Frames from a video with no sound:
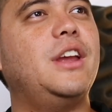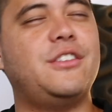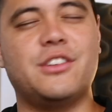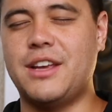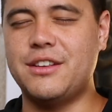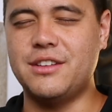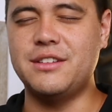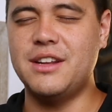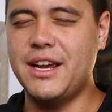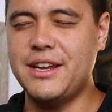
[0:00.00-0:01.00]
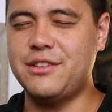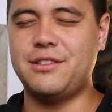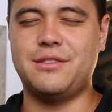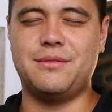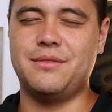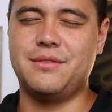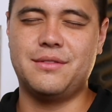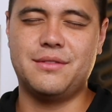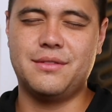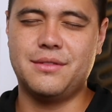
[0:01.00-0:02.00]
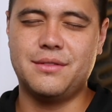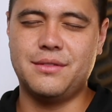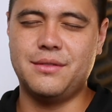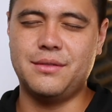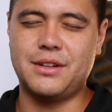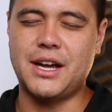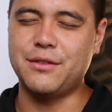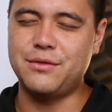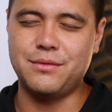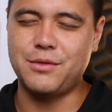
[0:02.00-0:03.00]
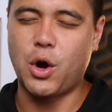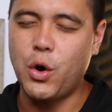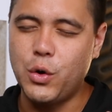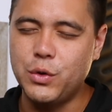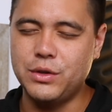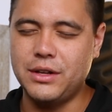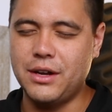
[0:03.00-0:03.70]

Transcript: it just has a nice kind of tone,